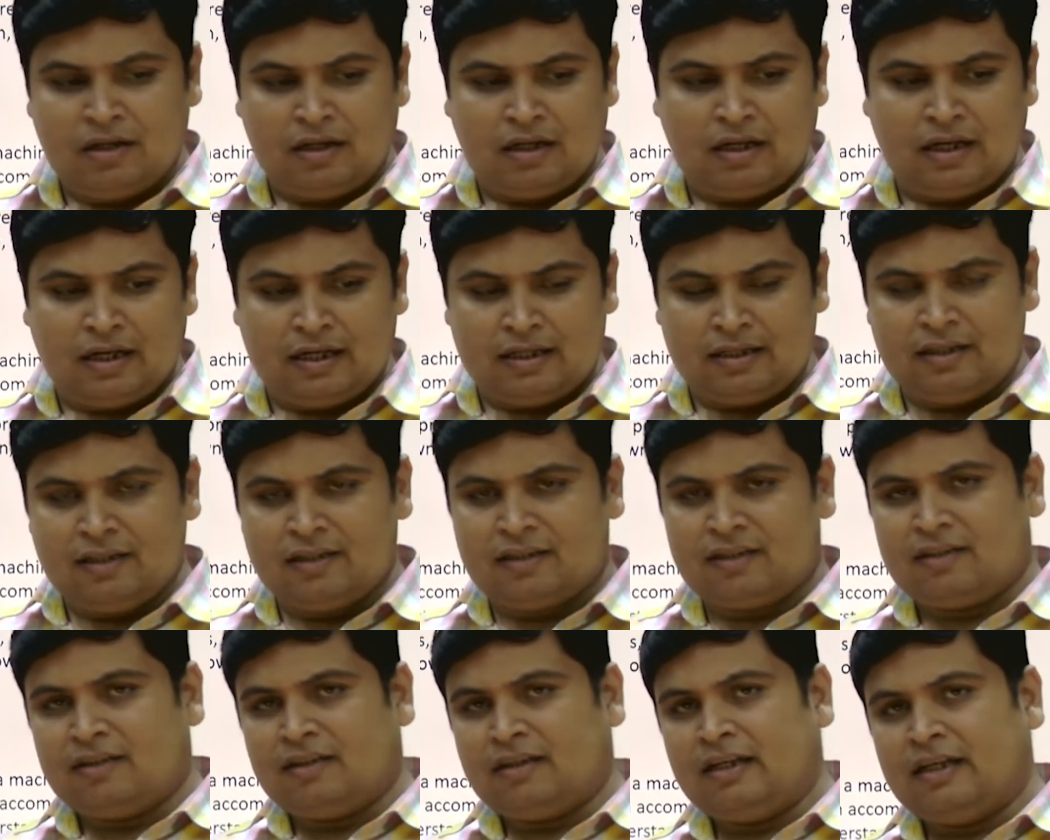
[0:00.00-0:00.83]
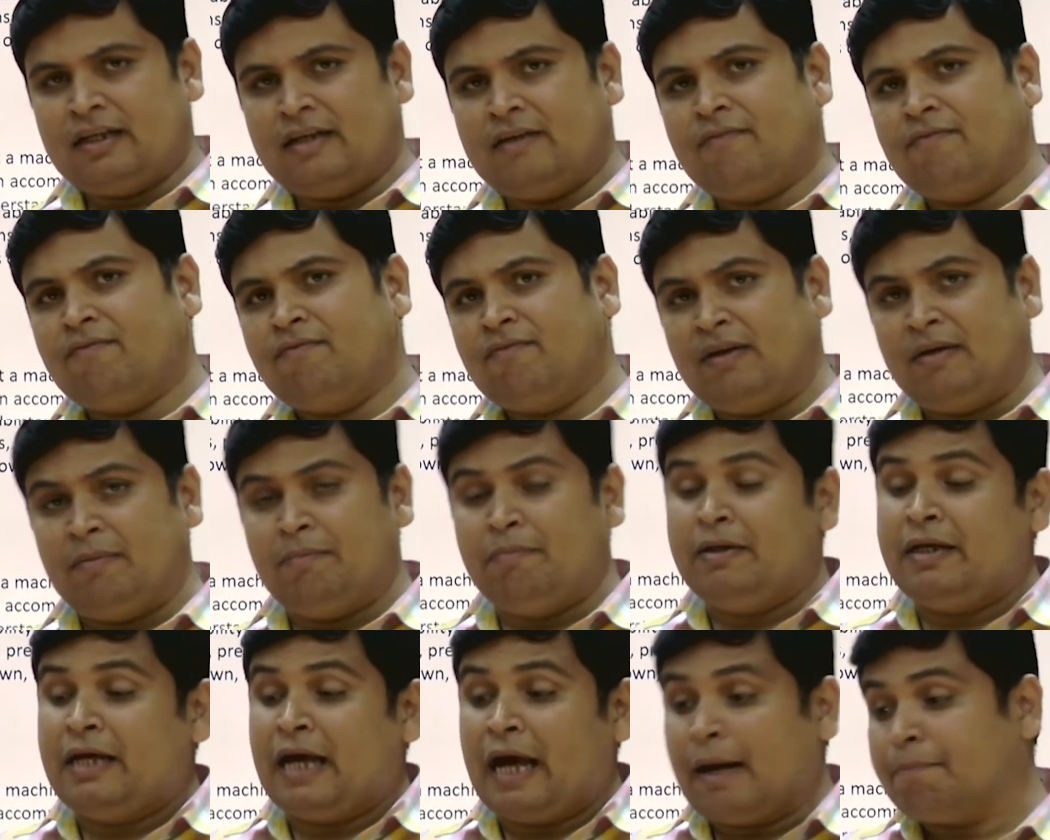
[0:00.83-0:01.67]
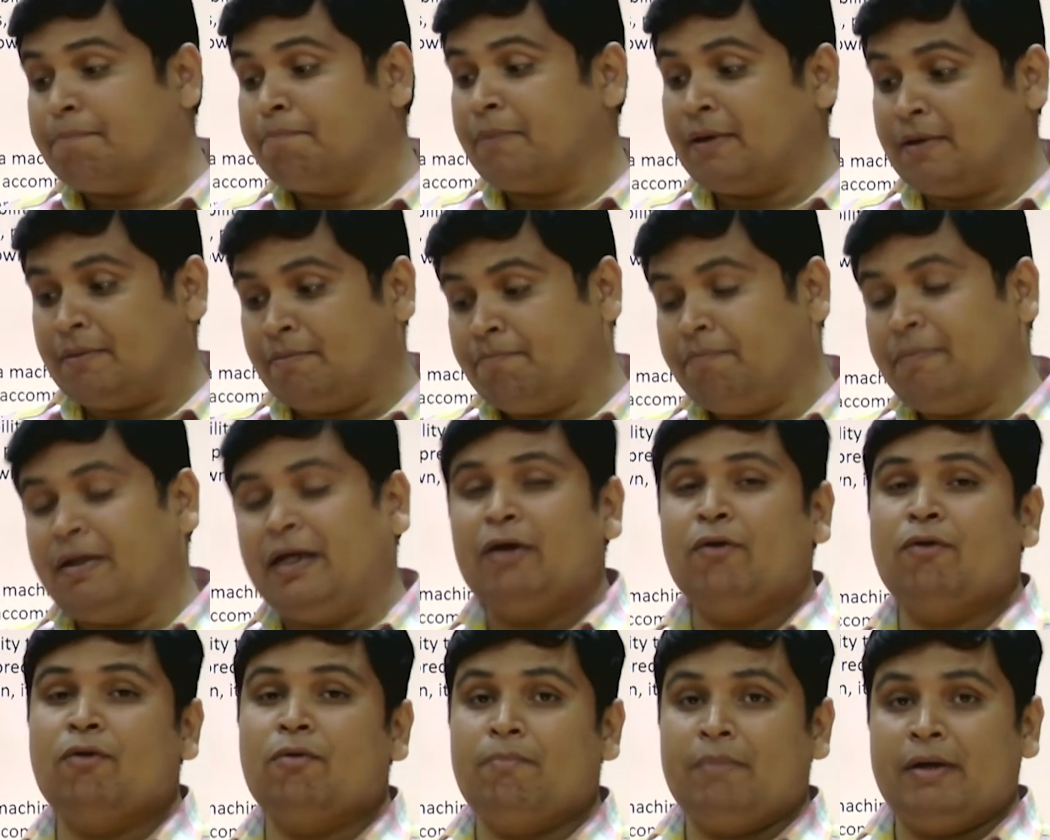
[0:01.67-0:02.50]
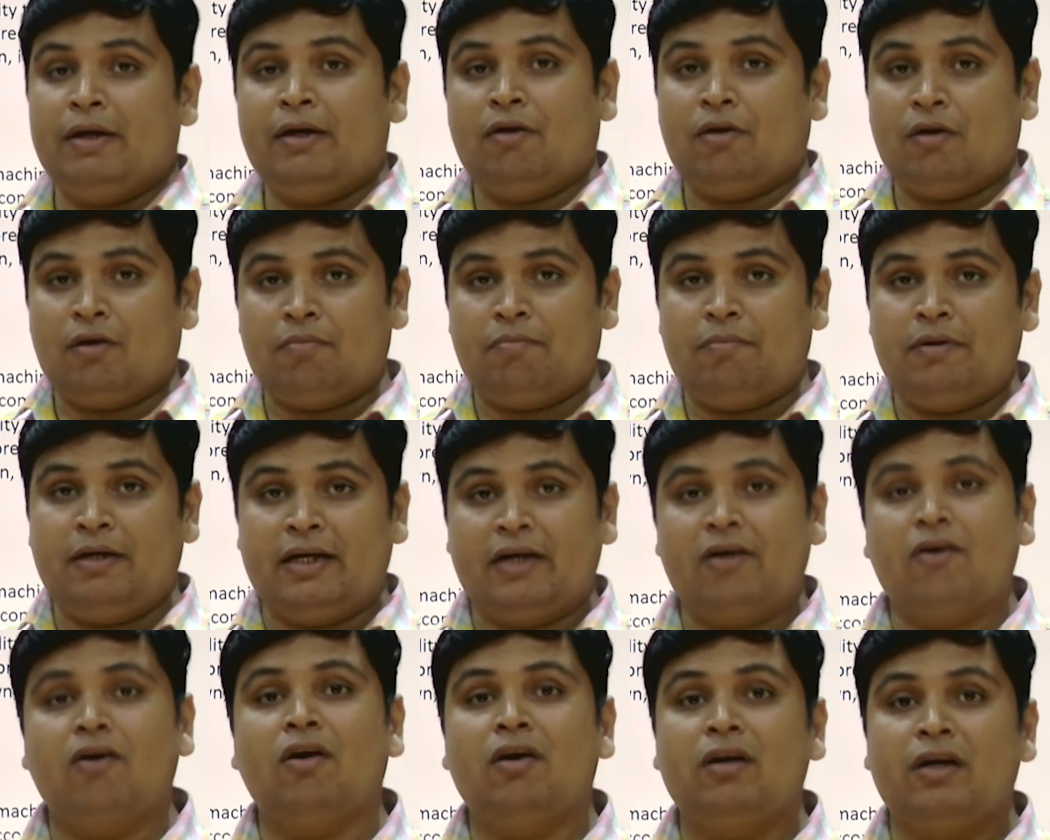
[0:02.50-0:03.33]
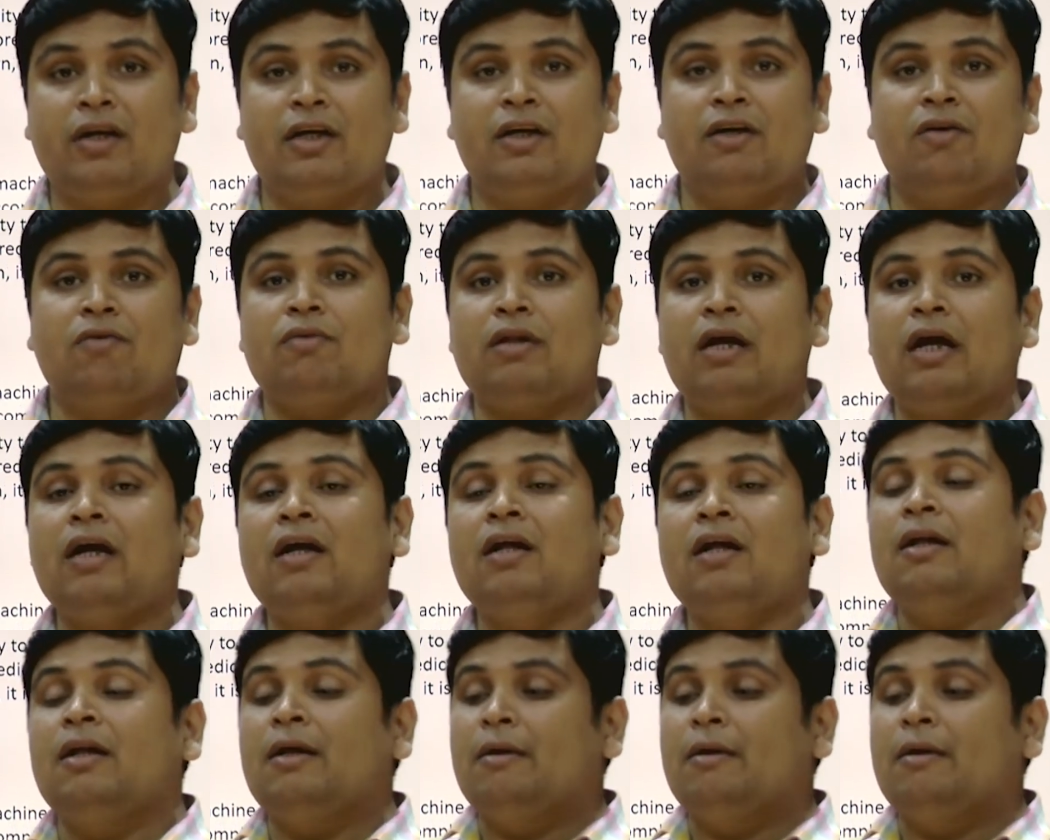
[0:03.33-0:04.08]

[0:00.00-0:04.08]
this will be happen, may or may not be, according to the